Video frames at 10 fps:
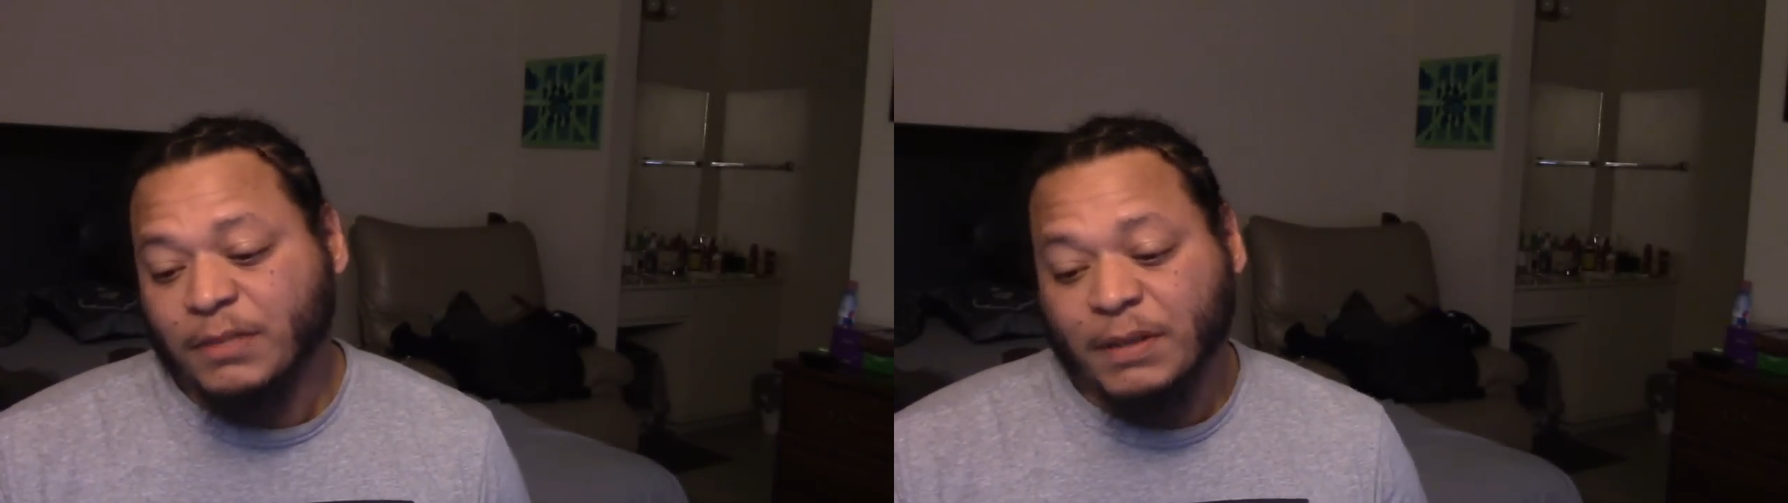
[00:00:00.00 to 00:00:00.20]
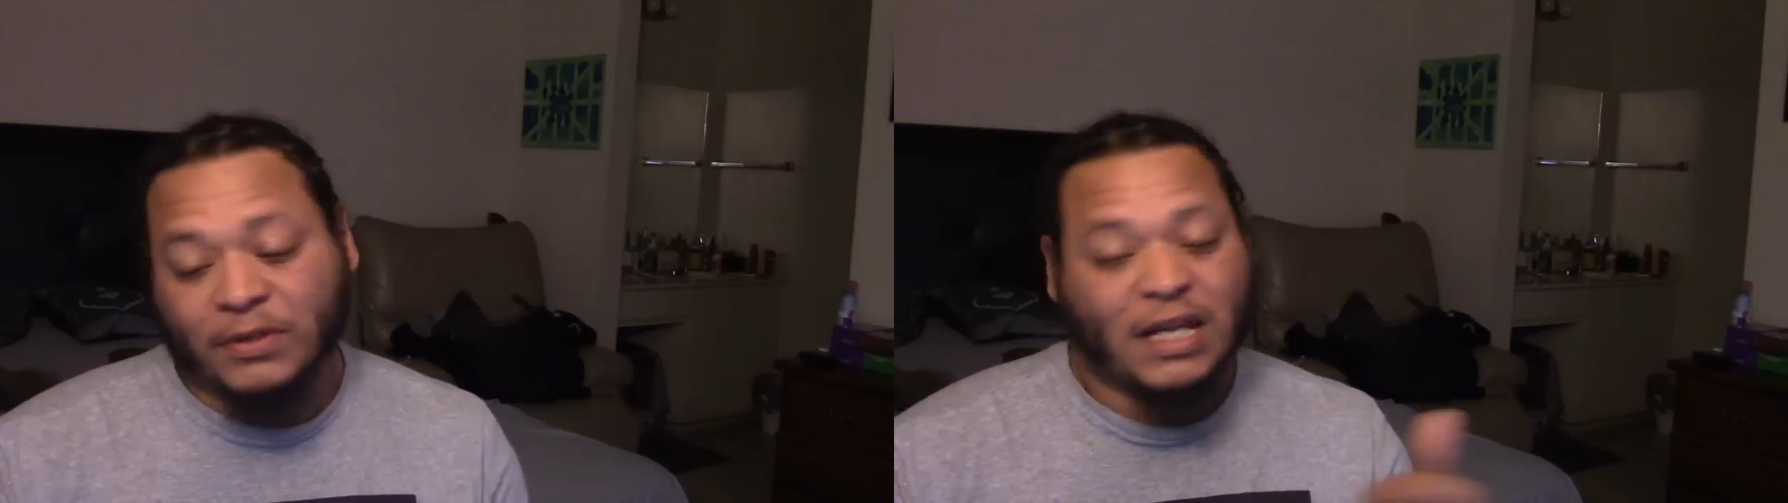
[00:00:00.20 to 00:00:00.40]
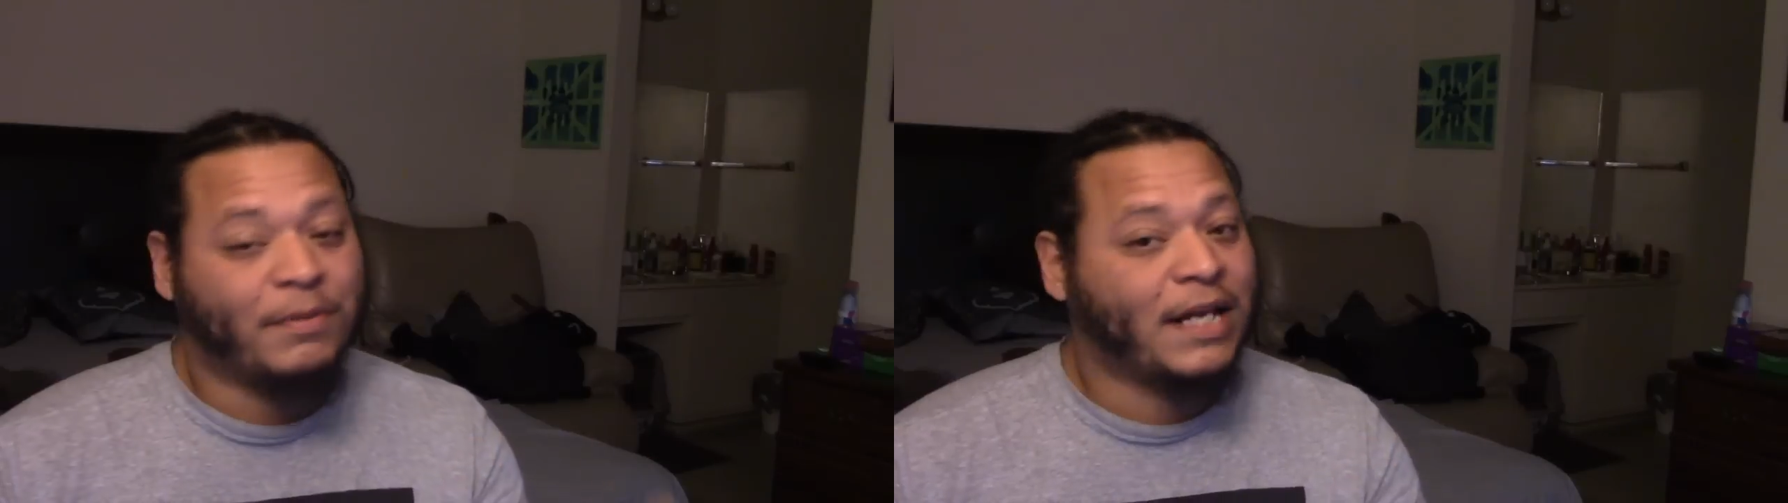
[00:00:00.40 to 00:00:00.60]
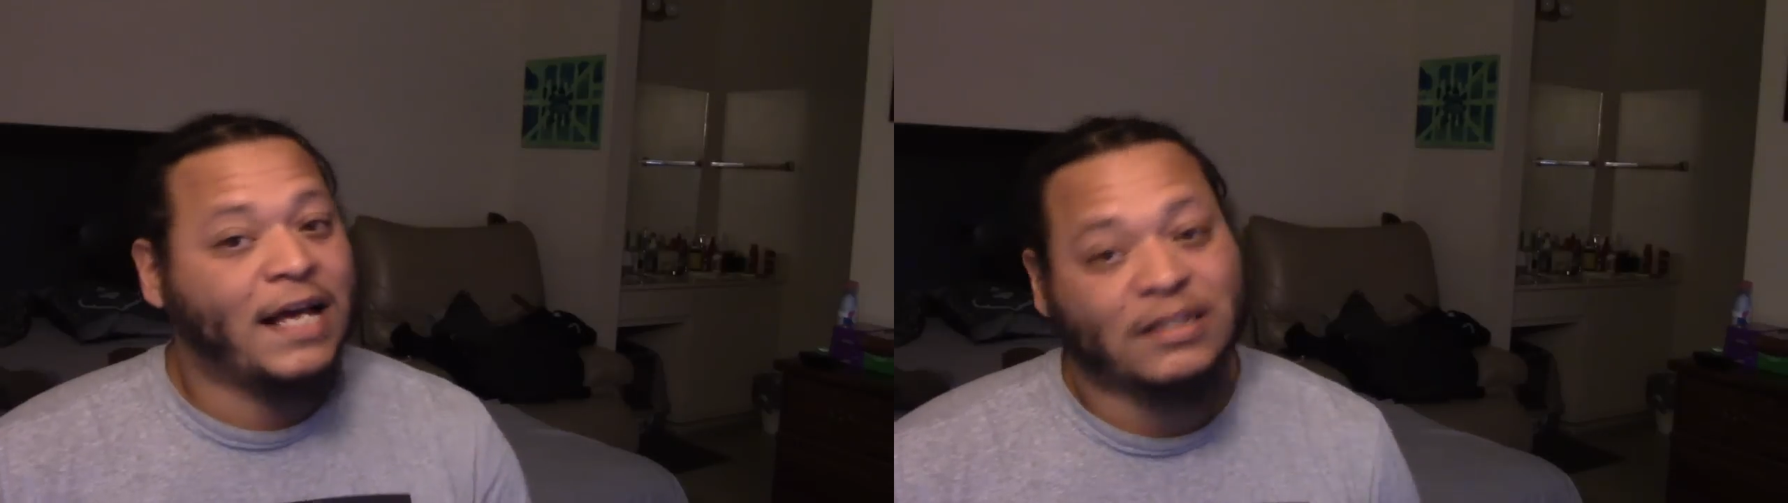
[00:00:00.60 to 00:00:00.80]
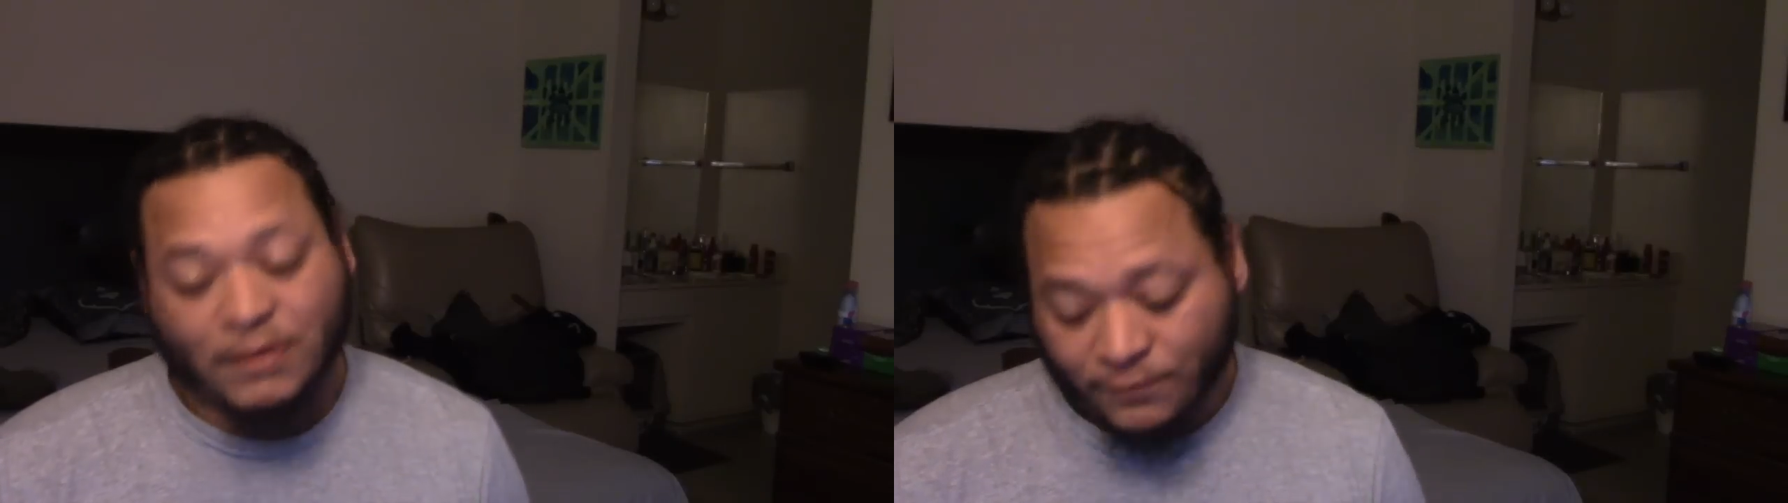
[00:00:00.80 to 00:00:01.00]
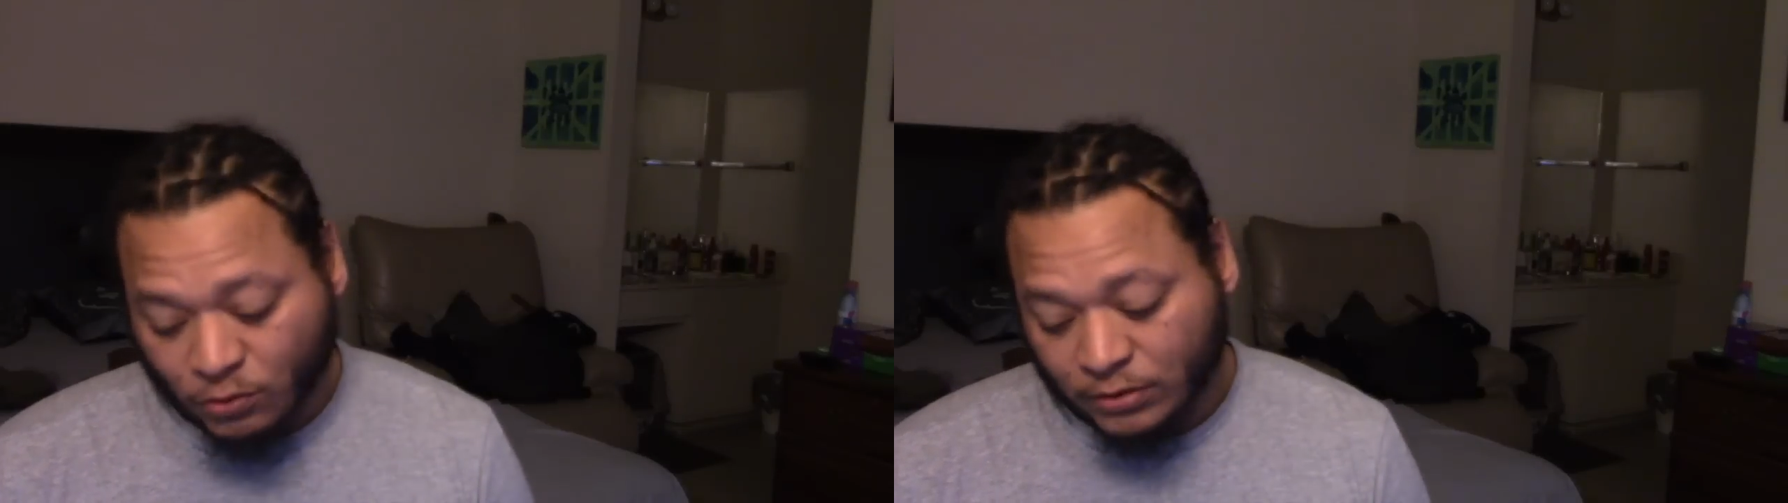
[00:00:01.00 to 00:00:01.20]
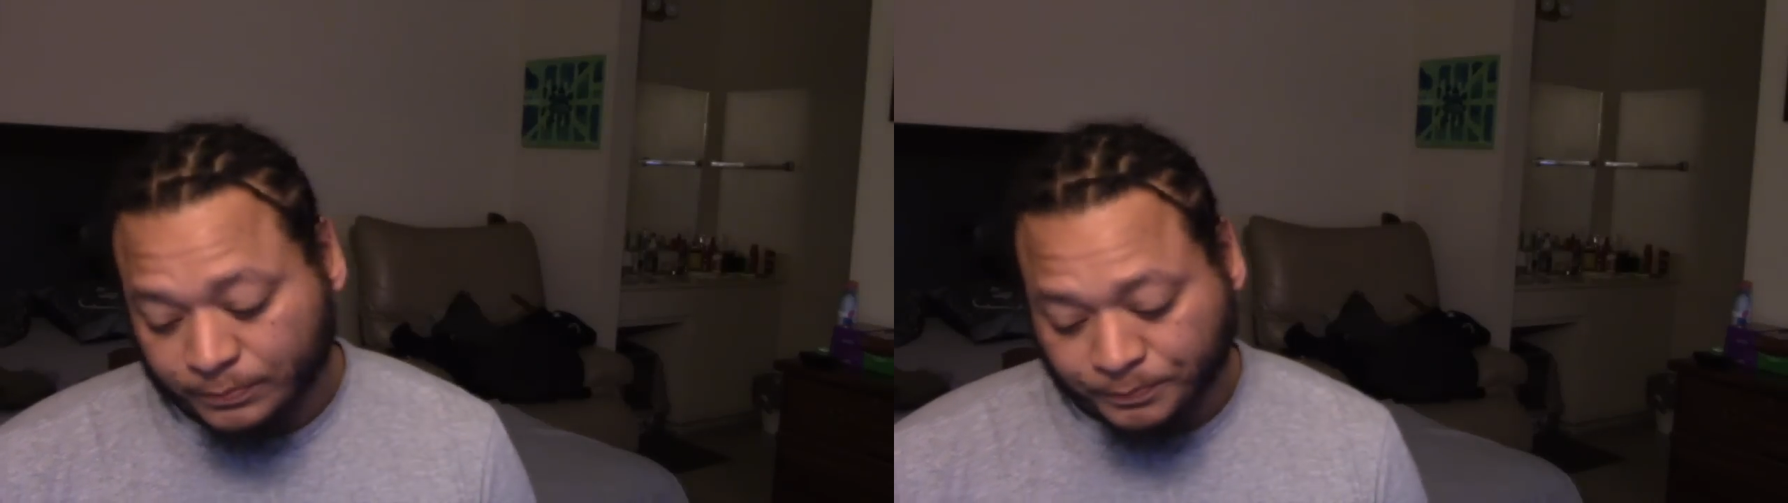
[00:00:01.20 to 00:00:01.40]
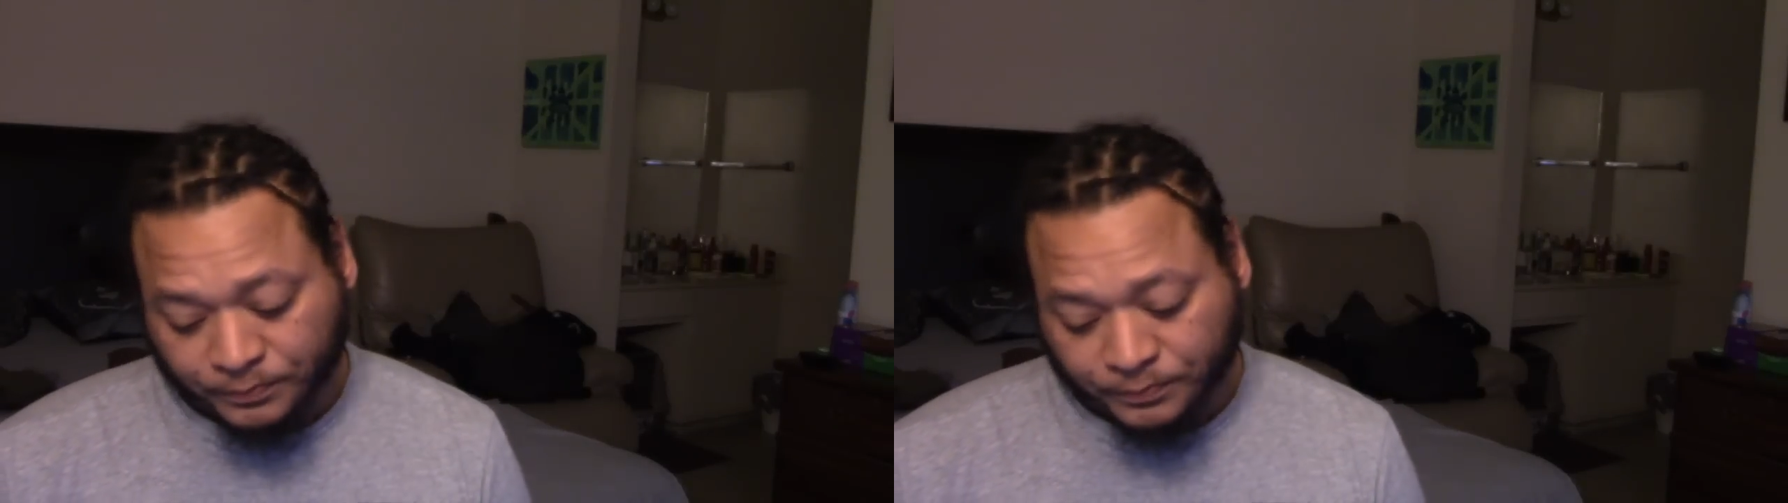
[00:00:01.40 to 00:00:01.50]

the people that have been asking me for it